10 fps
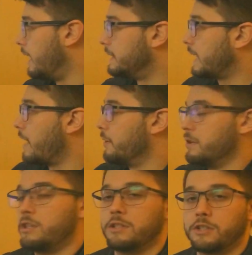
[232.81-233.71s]
He's got no
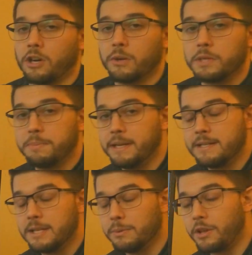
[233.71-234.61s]
shirt, which
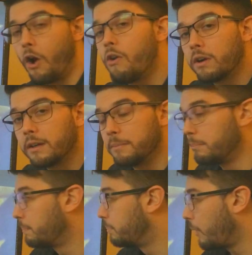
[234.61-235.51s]
means he was Hulk
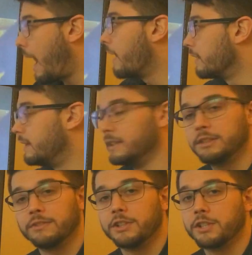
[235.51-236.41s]
prior to
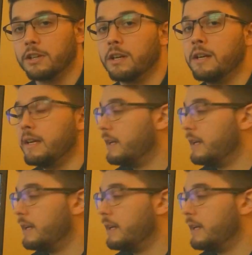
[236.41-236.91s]
this for sure.